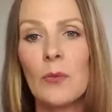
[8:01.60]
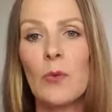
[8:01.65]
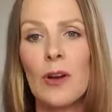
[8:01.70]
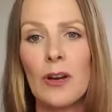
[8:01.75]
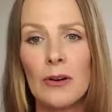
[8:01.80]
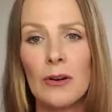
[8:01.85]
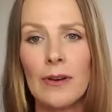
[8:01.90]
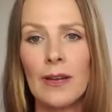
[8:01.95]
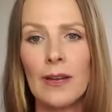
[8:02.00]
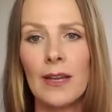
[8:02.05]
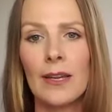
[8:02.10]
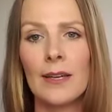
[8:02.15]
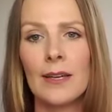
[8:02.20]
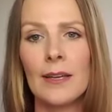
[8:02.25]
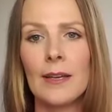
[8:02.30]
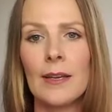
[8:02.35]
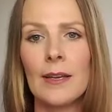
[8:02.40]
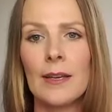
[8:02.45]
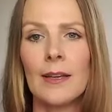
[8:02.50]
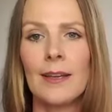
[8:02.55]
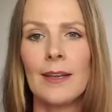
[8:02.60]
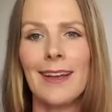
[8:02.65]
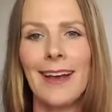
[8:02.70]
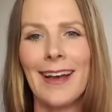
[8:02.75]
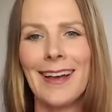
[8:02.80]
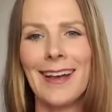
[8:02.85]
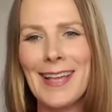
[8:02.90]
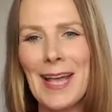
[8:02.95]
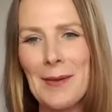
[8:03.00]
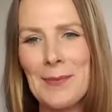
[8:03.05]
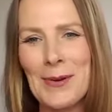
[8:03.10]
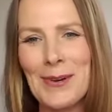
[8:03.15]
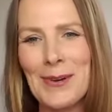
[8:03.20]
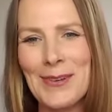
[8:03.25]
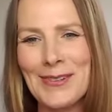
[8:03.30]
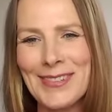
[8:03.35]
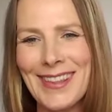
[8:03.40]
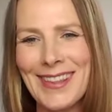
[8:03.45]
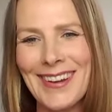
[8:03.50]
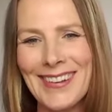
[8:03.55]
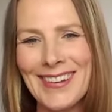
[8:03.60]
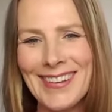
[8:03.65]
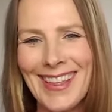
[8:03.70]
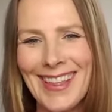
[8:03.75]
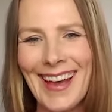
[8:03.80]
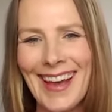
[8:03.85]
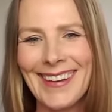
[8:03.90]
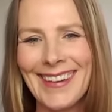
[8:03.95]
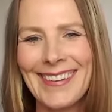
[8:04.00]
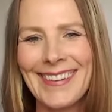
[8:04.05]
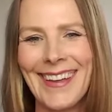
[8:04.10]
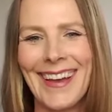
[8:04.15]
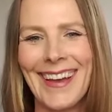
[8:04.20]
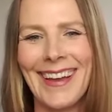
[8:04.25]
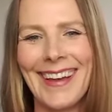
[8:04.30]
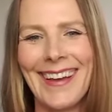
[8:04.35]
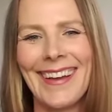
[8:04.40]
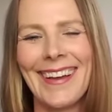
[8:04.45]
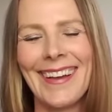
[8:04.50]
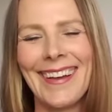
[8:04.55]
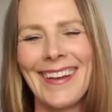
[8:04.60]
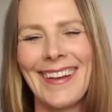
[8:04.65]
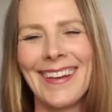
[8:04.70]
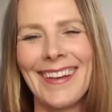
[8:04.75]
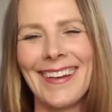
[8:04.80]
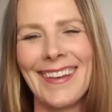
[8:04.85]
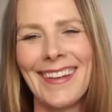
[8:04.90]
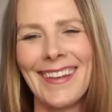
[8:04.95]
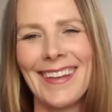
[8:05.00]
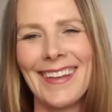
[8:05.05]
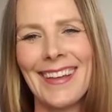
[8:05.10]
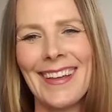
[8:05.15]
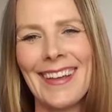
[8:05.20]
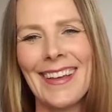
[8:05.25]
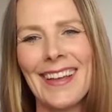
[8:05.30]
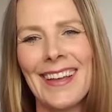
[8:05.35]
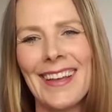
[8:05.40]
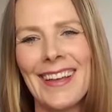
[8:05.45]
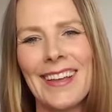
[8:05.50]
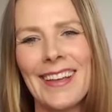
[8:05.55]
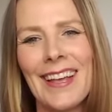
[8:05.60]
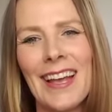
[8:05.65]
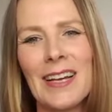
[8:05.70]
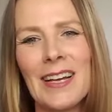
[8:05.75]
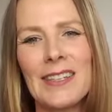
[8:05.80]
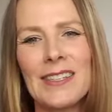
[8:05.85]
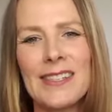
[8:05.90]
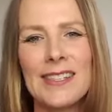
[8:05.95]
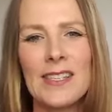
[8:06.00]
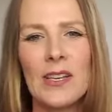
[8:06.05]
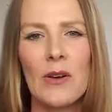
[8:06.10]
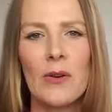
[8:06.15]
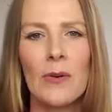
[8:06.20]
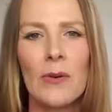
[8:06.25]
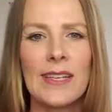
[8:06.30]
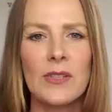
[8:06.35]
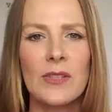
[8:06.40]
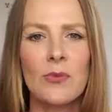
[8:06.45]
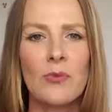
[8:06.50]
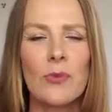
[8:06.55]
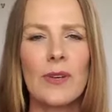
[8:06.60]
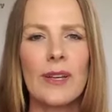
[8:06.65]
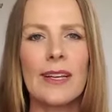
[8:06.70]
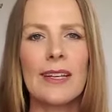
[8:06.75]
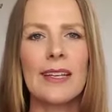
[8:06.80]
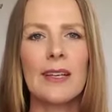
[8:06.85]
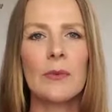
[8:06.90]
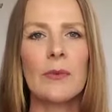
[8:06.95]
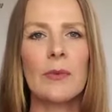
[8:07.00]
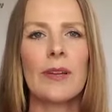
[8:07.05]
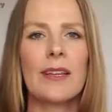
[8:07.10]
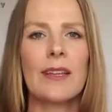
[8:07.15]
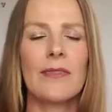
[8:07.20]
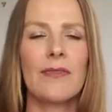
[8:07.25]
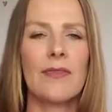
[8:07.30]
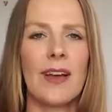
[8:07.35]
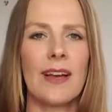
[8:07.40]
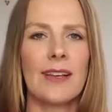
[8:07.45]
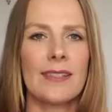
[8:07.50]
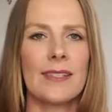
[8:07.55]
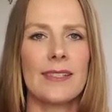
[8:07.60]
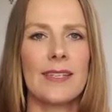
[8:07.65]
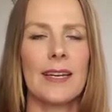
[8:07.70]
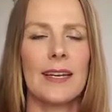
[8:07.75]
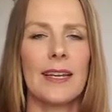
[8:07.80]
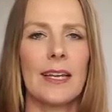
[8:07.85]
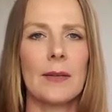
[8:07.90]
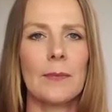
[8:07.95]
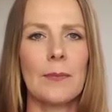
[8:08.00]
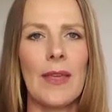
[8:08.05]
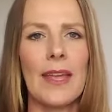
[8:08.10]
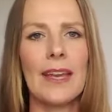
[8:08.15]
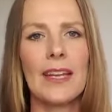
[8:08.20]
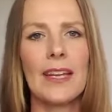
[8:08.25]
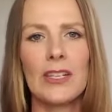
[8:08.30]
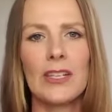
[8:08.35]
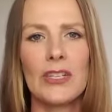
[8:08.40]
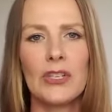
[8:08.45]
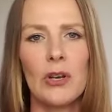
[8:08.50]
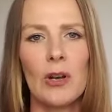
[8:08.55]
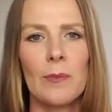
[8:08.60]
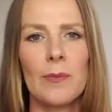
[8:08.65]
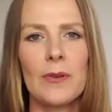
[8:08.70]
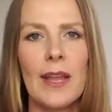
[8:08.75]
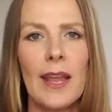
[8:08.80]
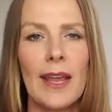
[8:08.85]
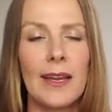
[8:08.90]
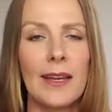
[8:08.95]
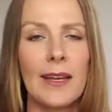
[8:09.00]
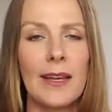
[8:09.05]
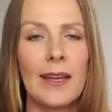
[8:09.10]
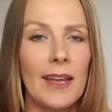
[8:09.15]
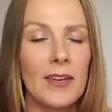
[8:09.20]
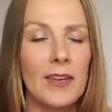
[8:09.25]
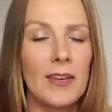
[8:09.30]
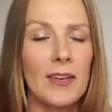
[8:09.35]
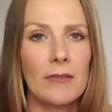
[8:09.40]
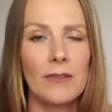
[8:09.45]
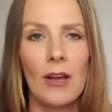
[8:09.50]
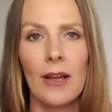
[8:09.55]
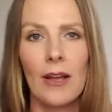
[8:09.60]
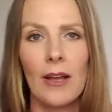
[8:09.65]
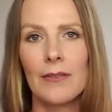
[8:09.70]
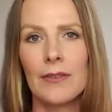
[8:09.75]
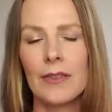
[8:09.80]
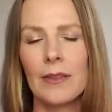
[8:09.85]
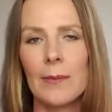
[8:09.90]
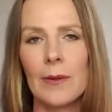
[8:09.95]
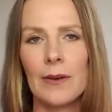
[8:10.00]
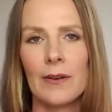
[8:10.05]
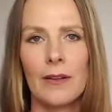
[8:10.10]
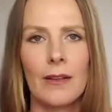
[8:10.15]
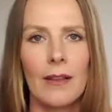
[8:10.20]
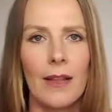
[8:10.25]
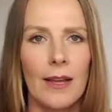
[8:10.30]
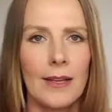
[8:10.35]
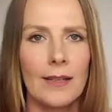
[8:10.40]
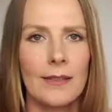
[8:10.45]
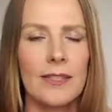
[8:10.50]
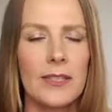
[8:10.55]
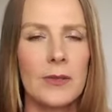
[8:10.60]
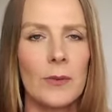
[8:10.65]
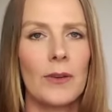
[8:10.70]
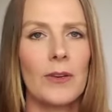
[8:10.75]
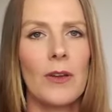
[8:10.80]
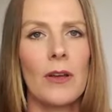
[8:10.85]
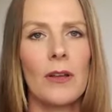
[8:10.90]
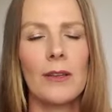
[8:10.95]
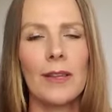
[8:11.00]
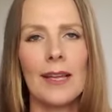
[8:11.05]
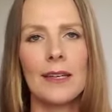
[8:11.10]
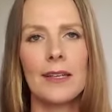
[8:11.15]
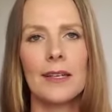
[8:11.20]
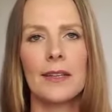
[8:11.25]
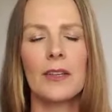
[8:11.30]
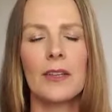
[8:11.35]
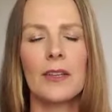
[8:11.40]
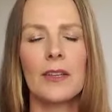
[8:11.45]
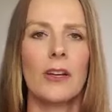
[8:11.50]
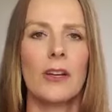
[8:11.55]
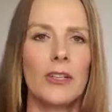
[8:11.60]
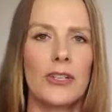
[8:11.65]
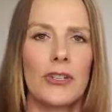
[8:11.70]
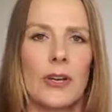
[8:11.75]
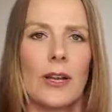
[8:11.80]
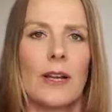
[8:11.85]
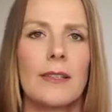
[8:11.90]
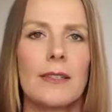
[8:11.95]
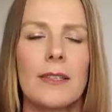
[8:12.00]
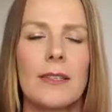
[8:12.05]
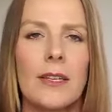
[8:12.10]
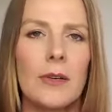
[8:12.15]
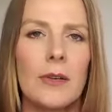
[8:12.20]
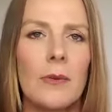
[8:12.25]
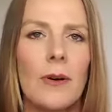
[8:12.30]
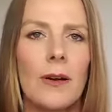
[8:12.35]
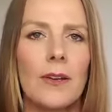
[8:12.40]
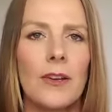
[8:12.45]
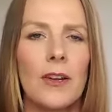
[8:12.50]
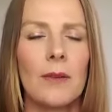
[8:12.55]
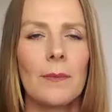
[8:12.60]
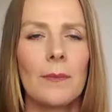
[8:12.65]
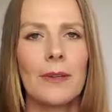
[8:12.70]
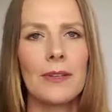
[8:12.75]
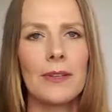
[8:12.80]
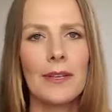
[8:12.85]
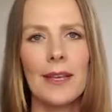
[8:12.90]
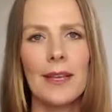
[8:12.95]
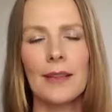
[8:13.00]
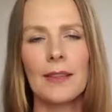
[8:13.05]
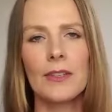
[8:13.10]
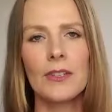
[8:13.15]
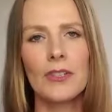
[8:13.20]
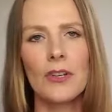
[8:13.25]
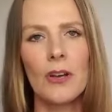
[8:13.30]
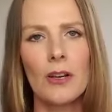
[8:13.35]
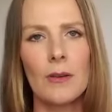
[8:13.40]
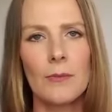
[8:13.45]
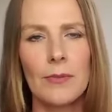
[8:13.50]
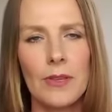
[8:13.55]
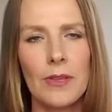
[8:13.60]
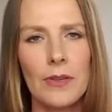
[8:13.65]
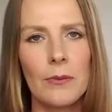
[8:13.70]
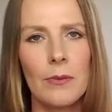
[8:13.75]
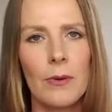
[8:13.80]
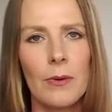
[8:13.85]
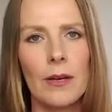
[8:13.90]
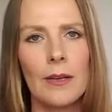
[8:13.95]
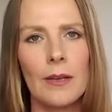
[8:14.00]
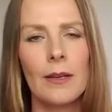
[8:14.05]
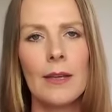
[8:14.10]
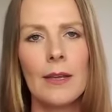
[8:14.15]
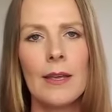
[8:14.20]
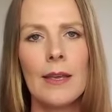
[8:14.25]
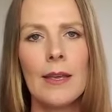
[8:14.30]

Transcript: worry. All that. Yeah. Yeah. So it's really, really fascinating. And it can show up in not having the amount of clients you want, not landing the contracts that you want, not being able to get the job that you want.